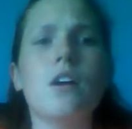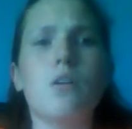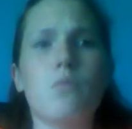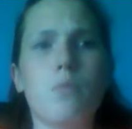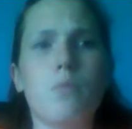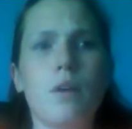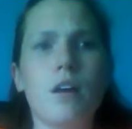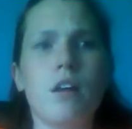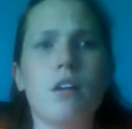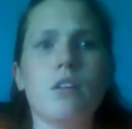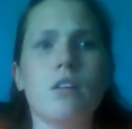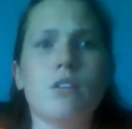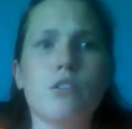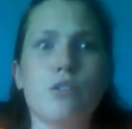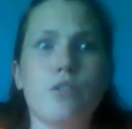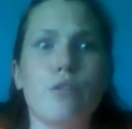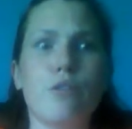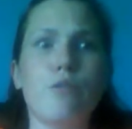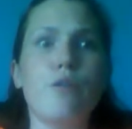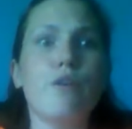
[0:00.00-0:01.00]
well,
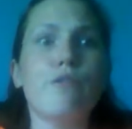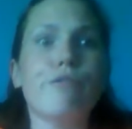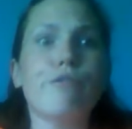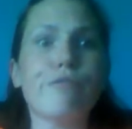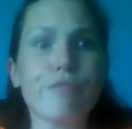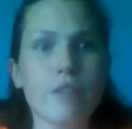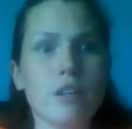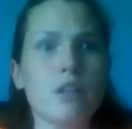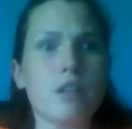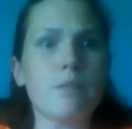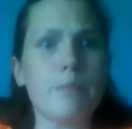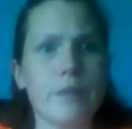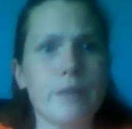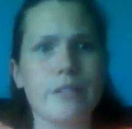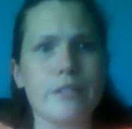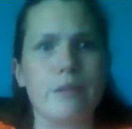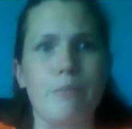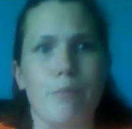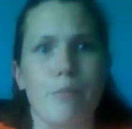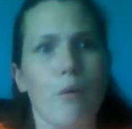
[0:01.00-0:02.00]
freedom
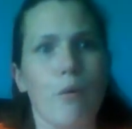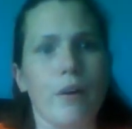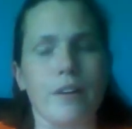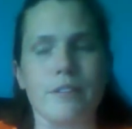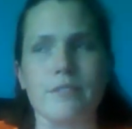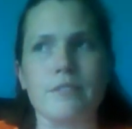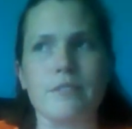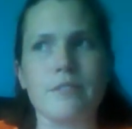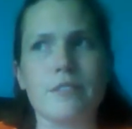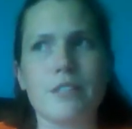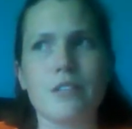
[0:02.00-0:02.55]
is important.